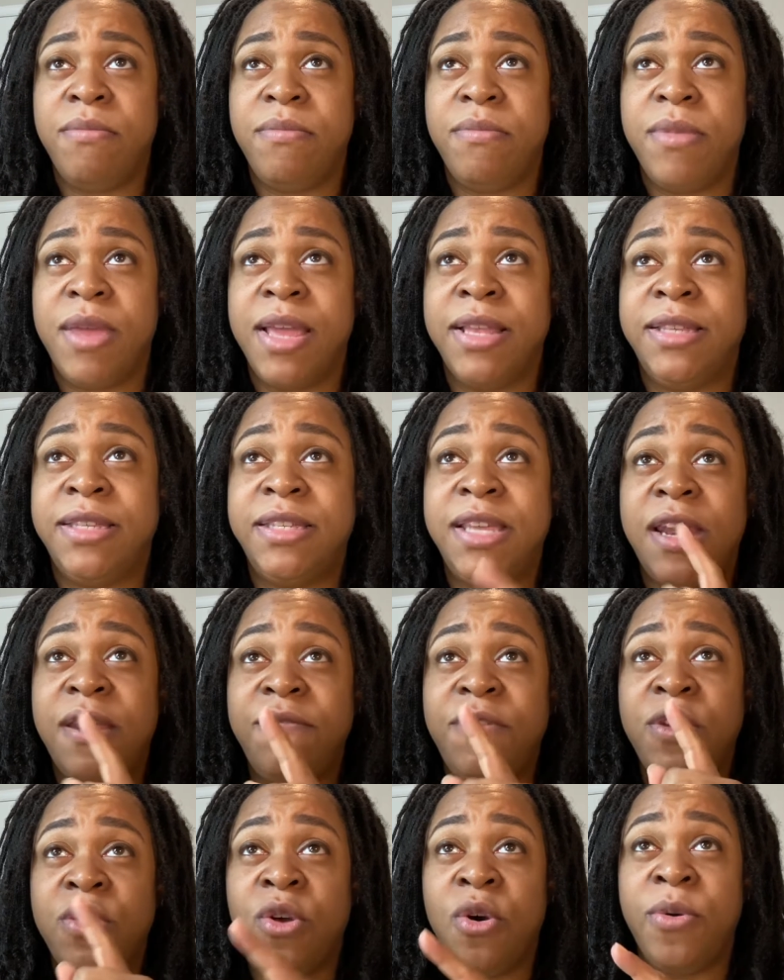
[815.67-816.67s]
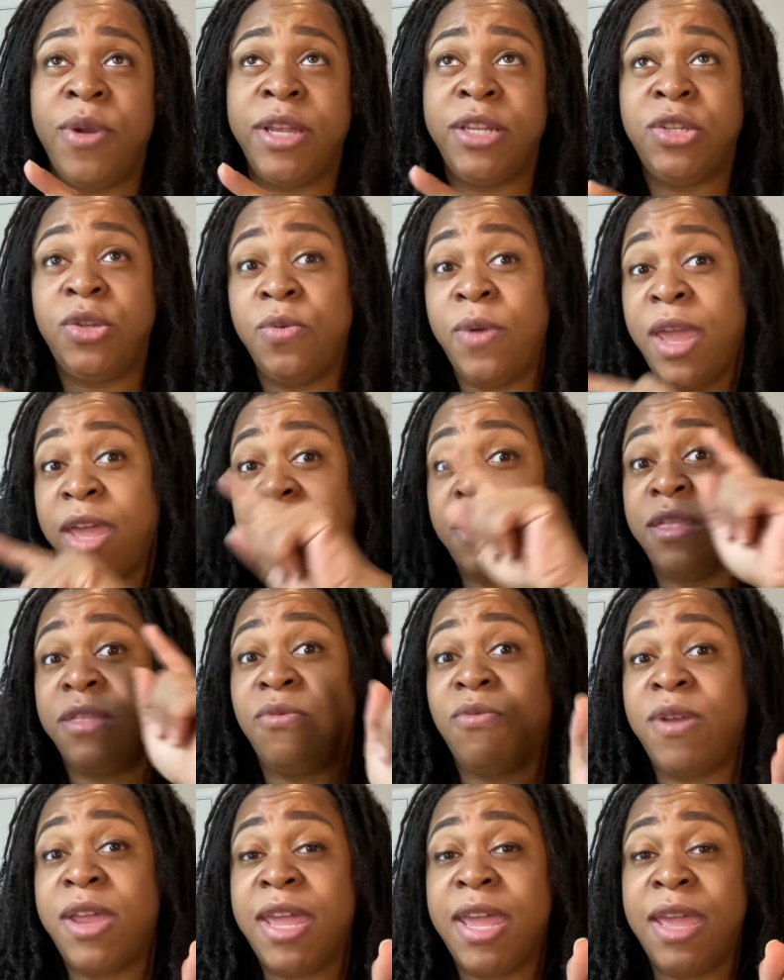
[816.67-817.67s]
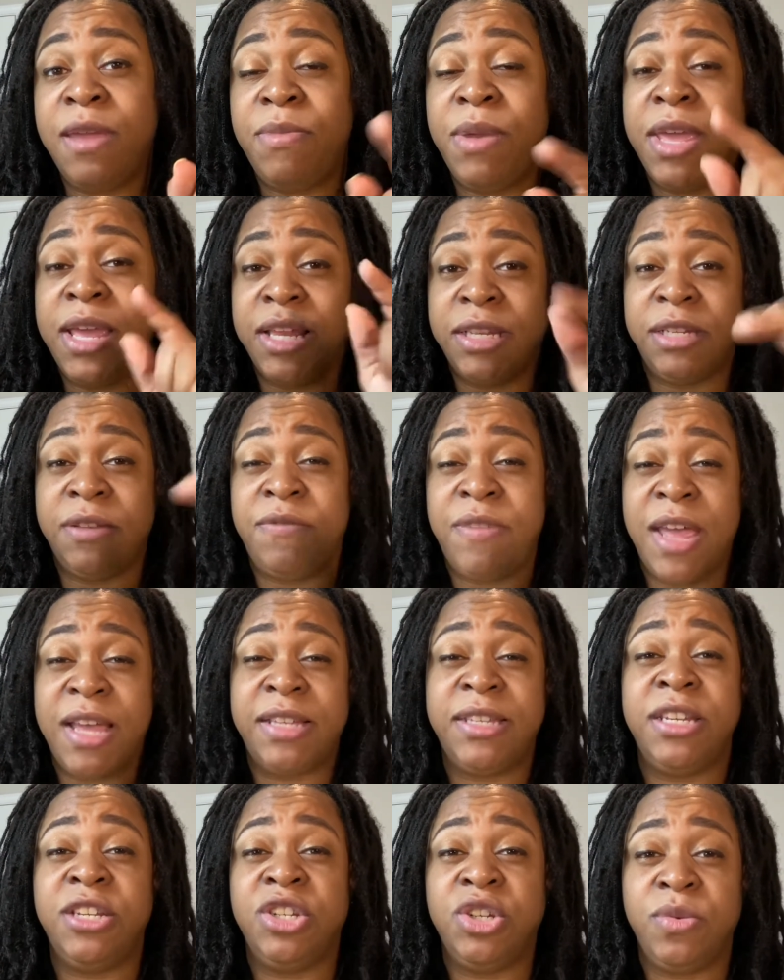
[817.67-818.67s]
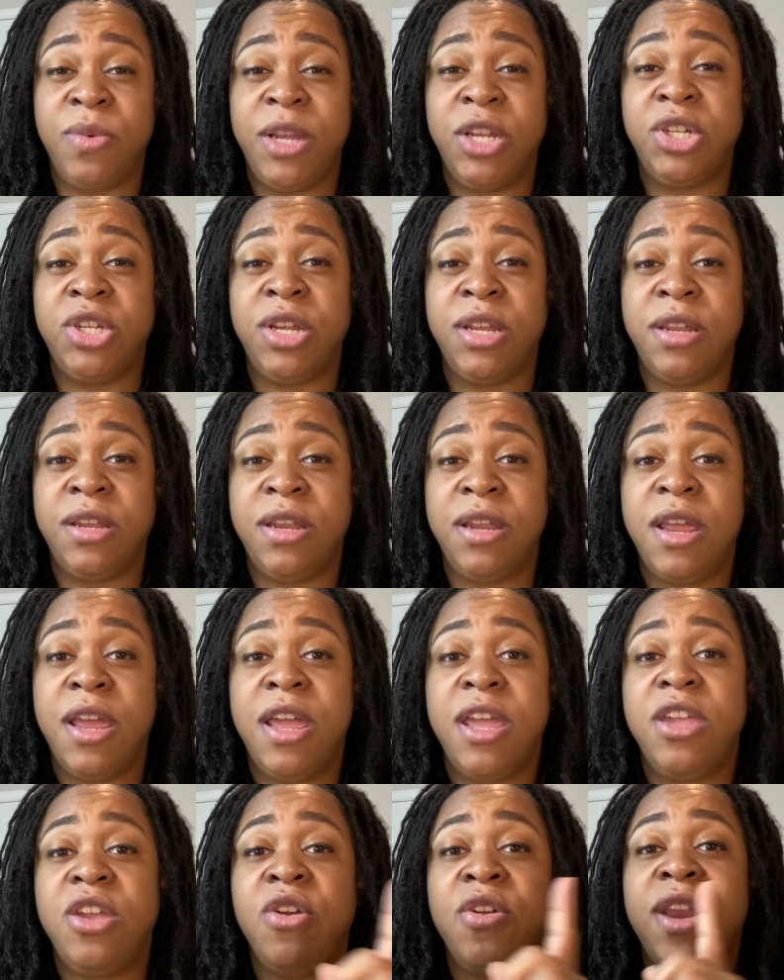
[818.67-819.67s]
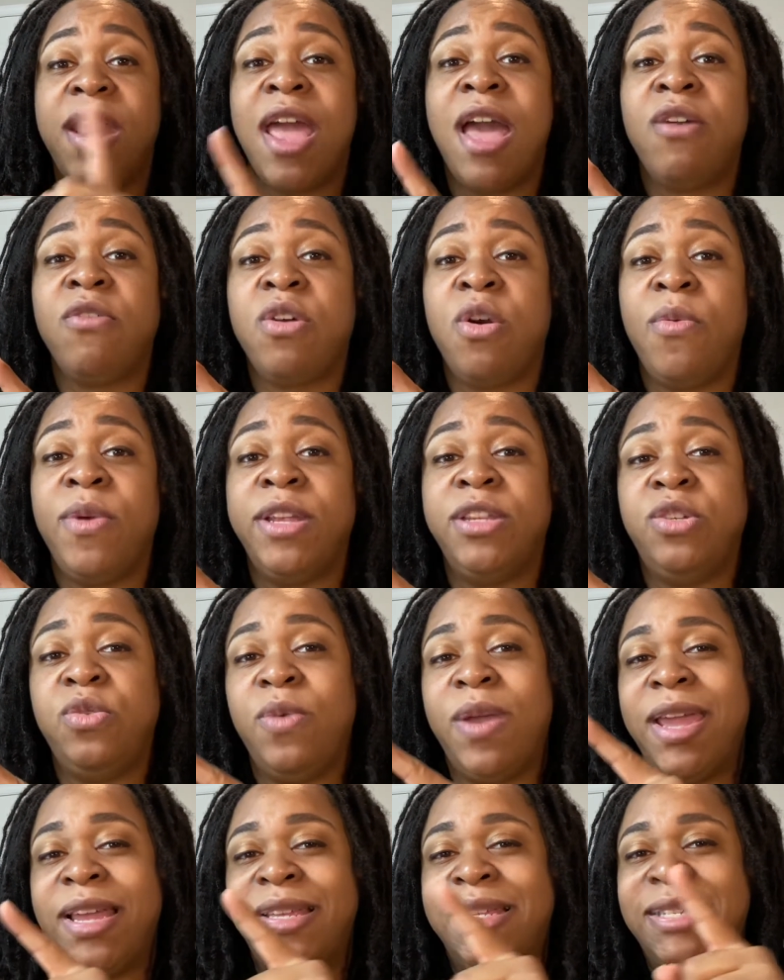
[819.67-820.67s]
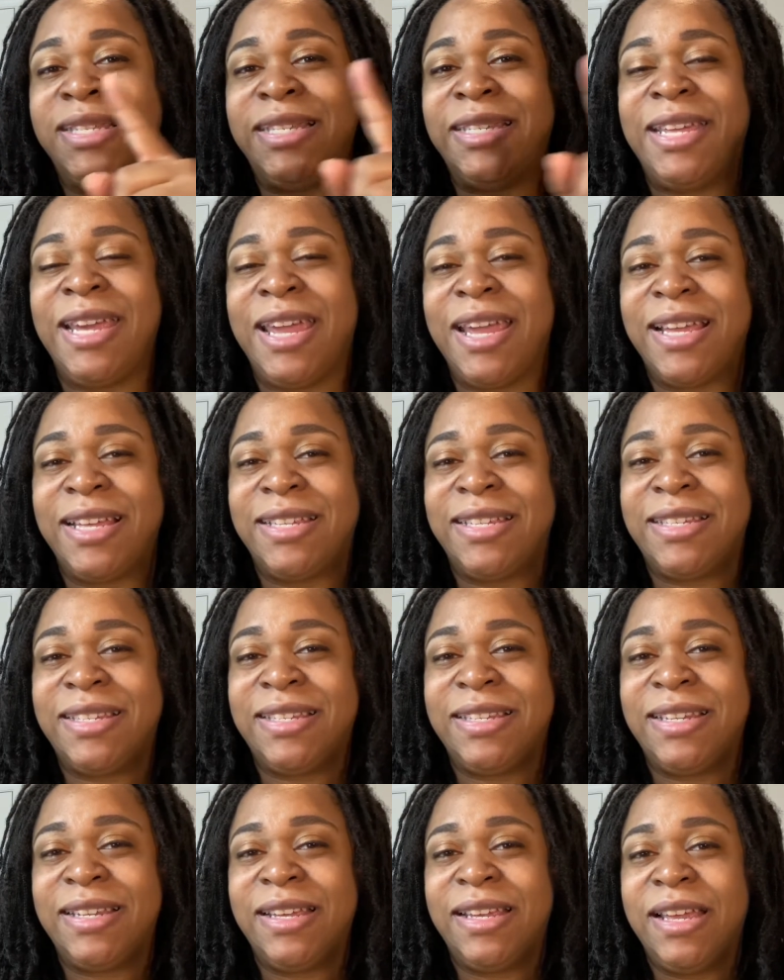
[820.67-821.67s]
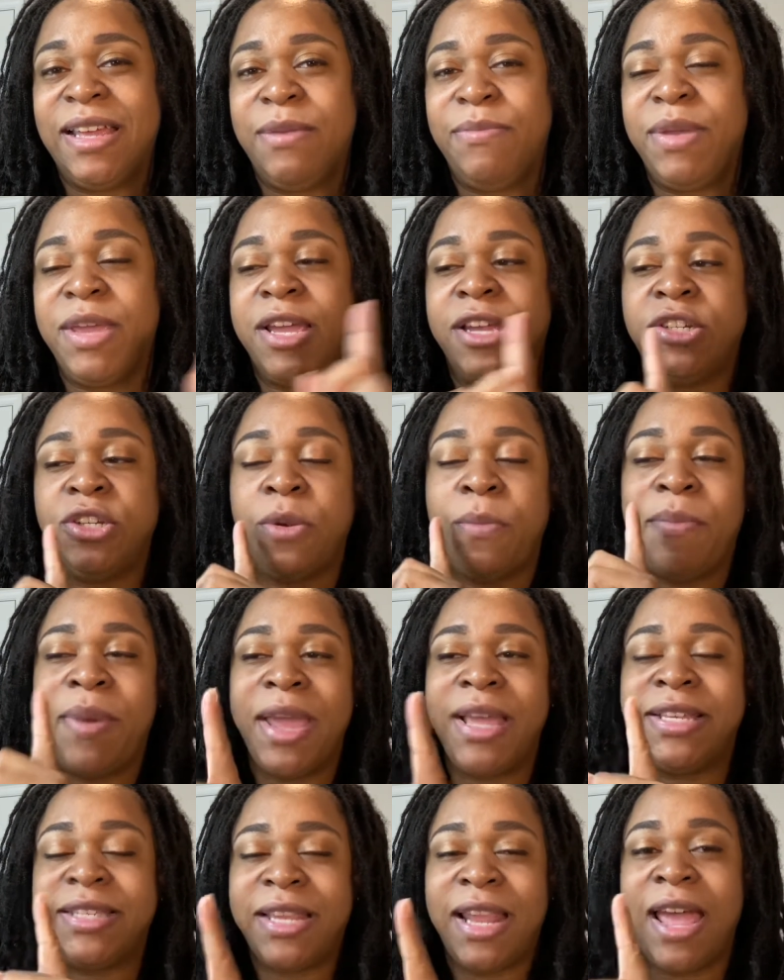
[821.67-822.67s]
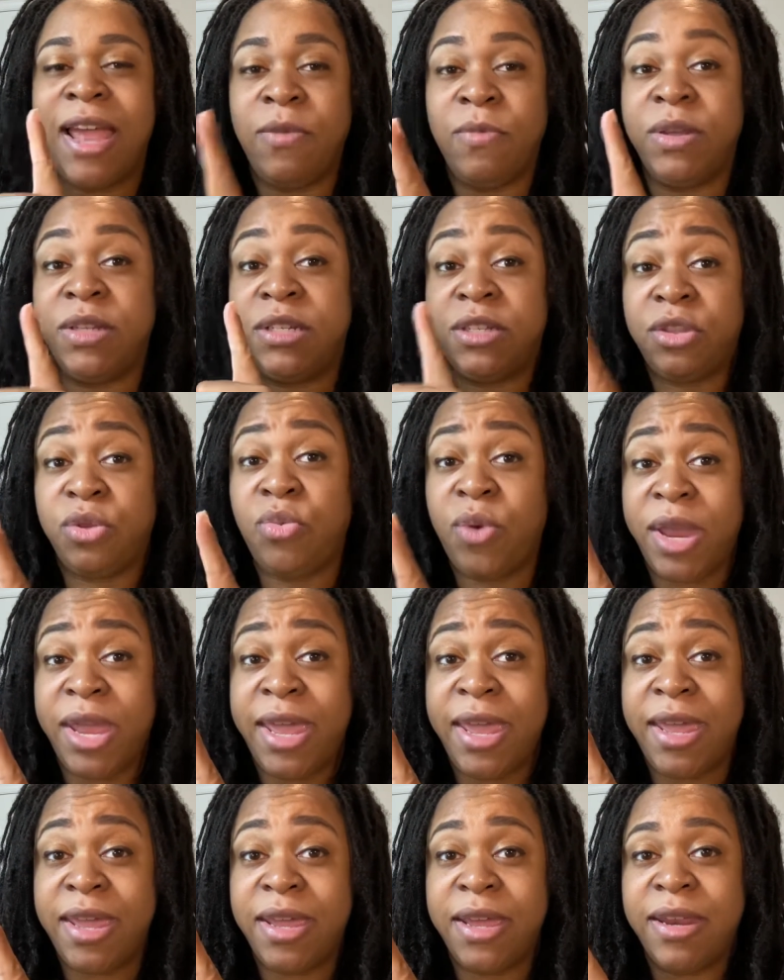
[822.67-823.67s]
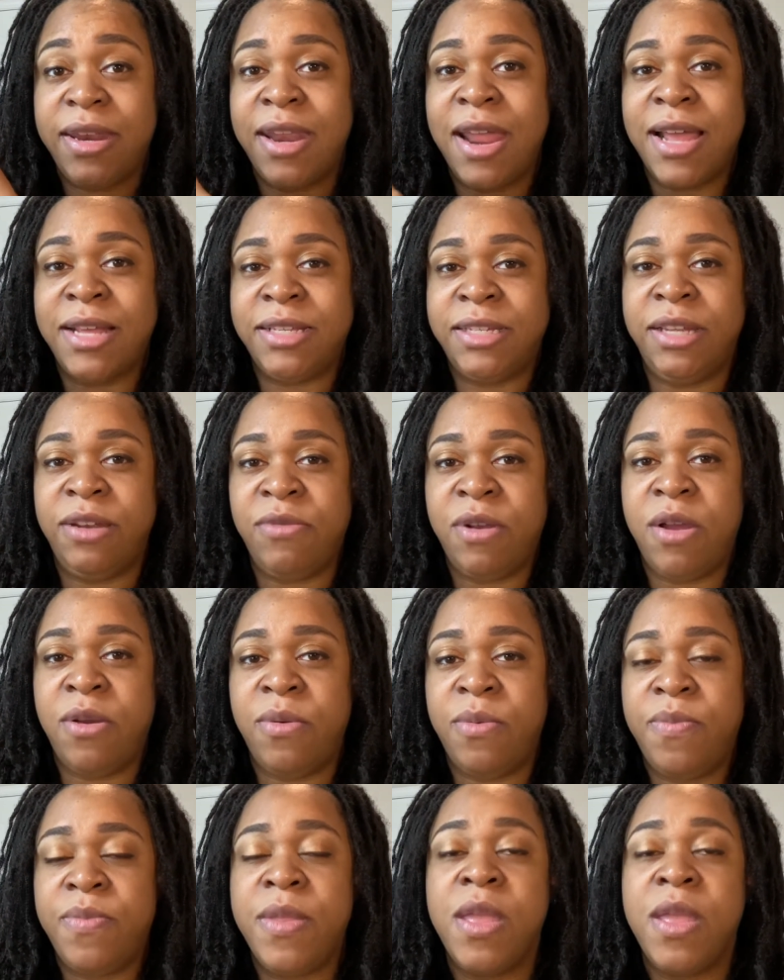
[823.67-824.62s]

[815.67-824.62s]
instead of you going to a 3 because of that situation, you're now going to a 6 because your baseline was 3, not 0.